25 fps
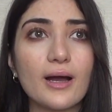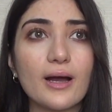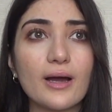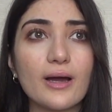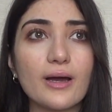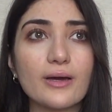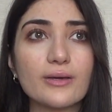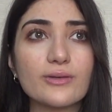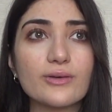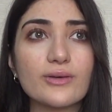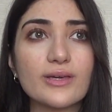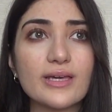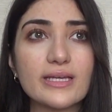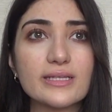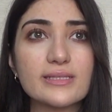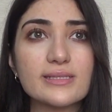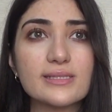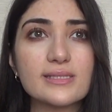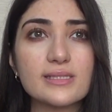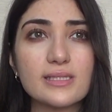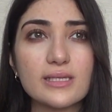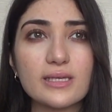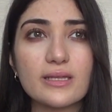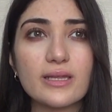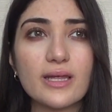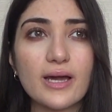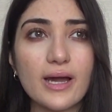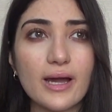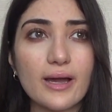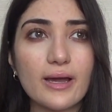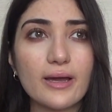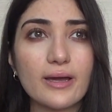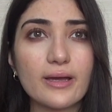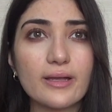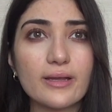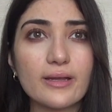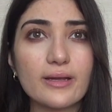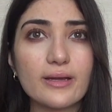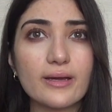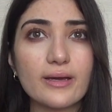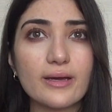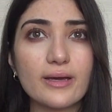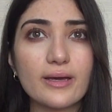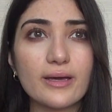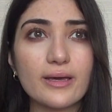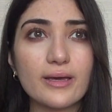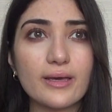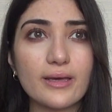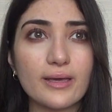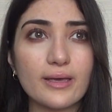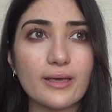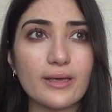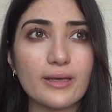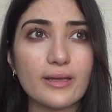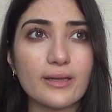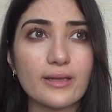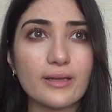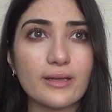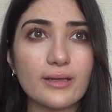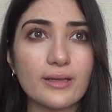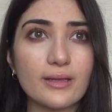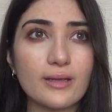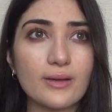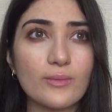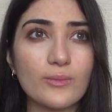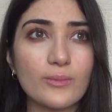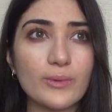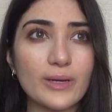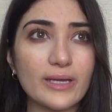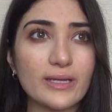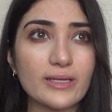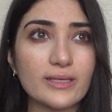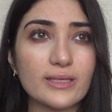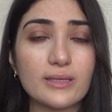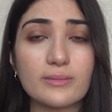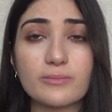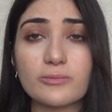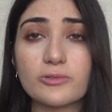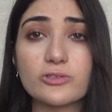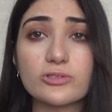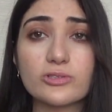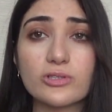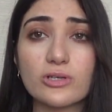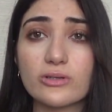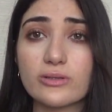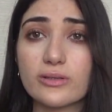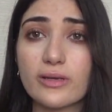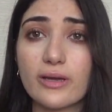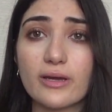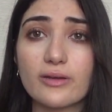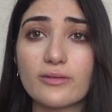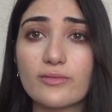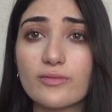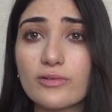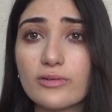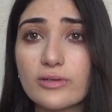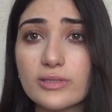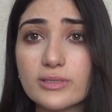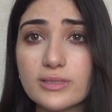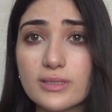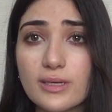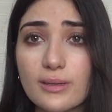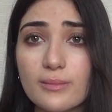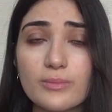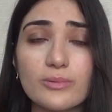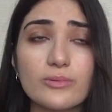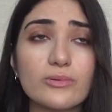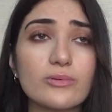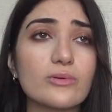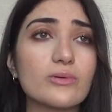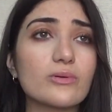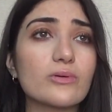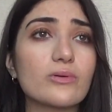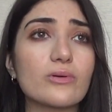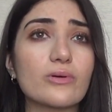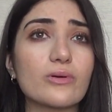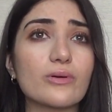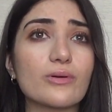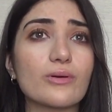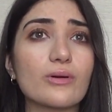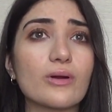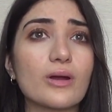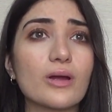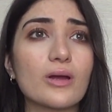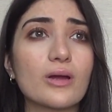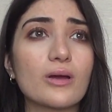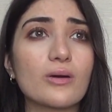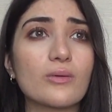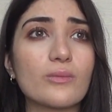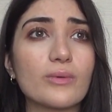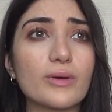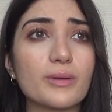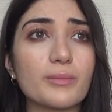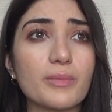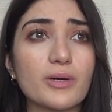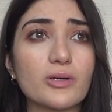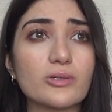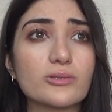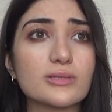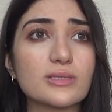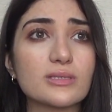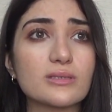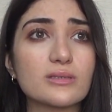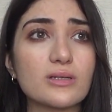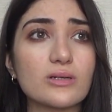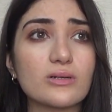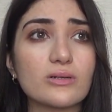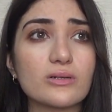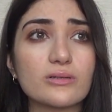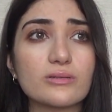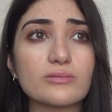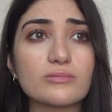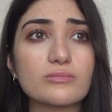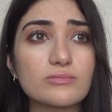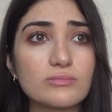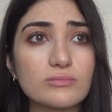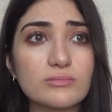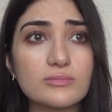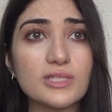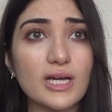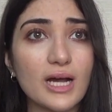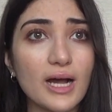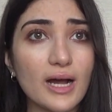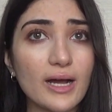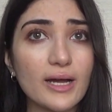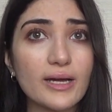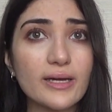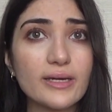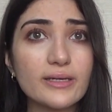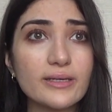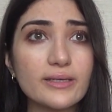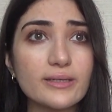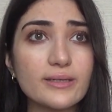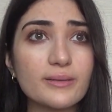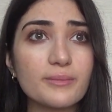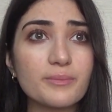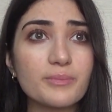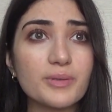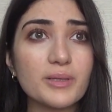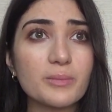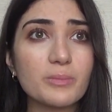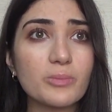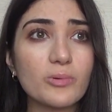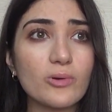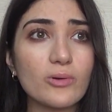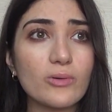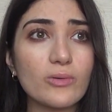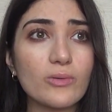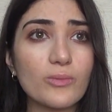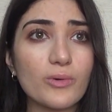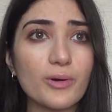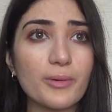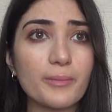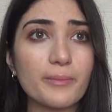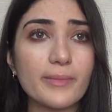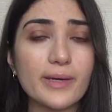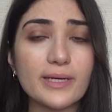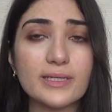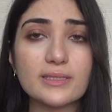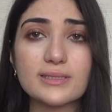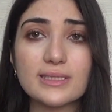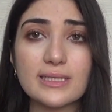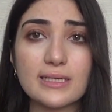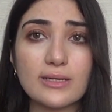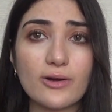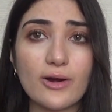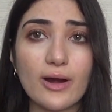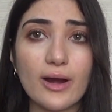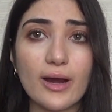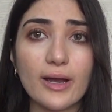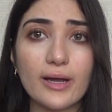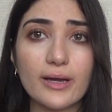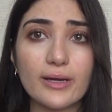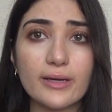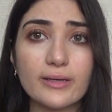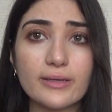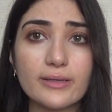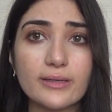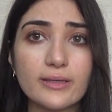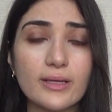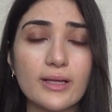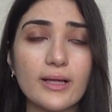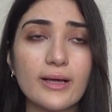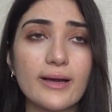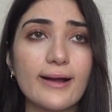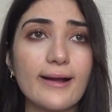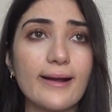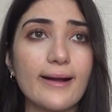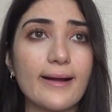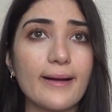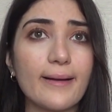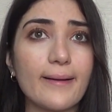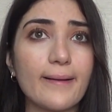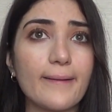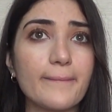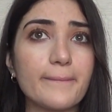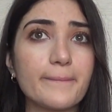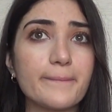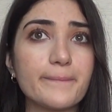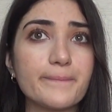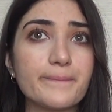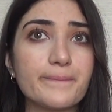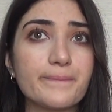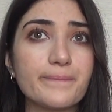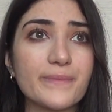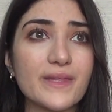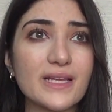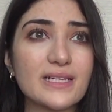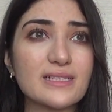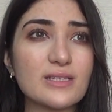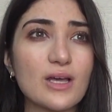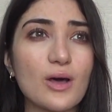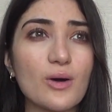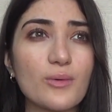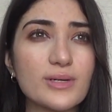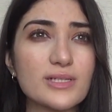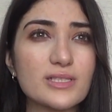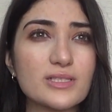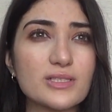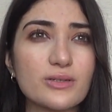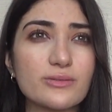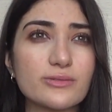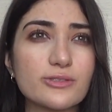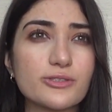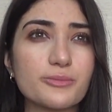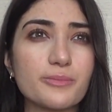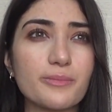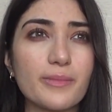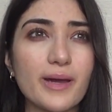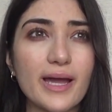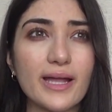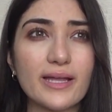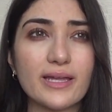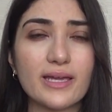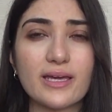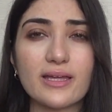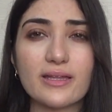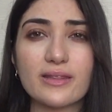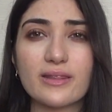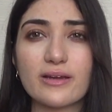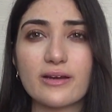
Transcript: You can see that in when Kim Il-sung died, for example, or when Mao Zedong died, people were made to cry. It's always so dramatic.